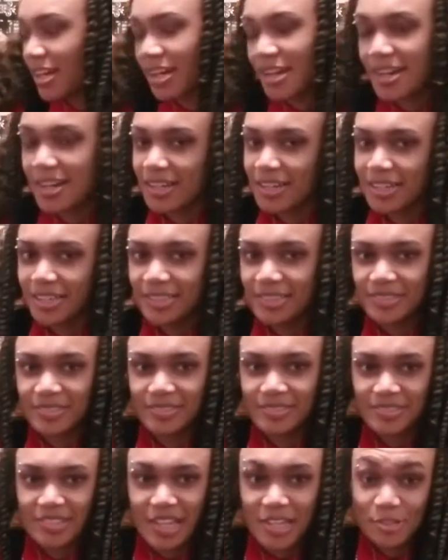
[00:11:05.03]
I
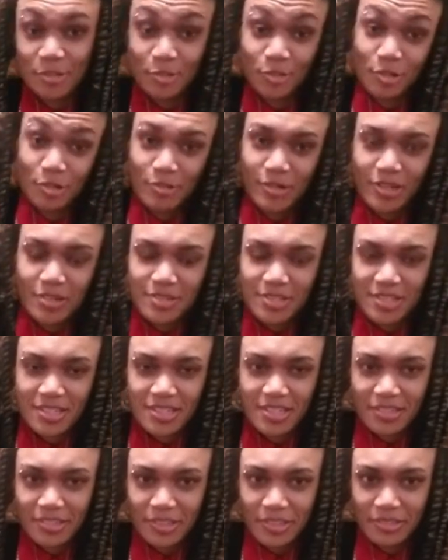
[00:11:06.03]
don't know what else to
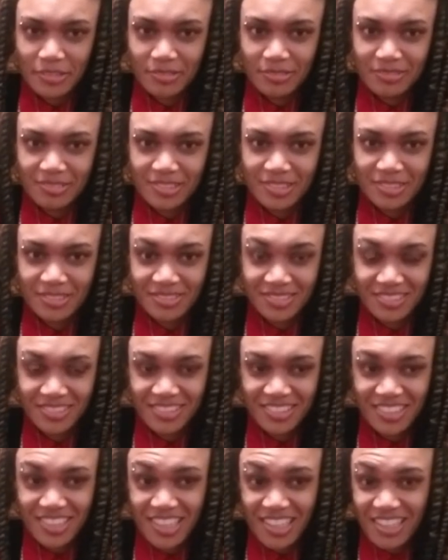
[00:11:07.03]
tell you.
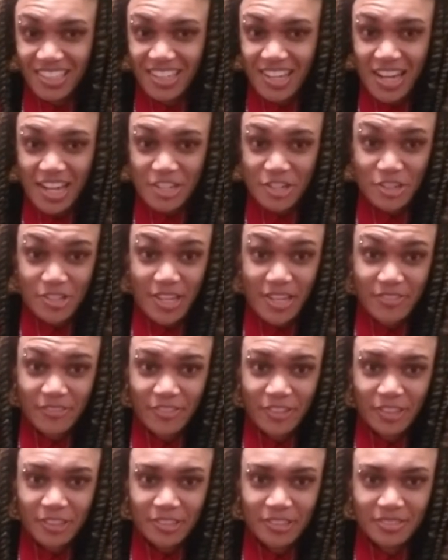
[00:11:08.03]
I just had
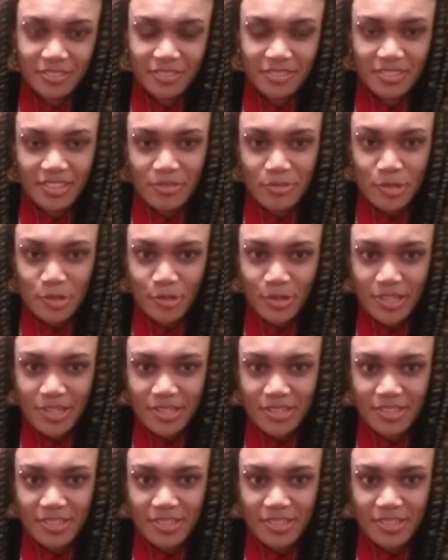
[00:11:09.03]
fun. It was great.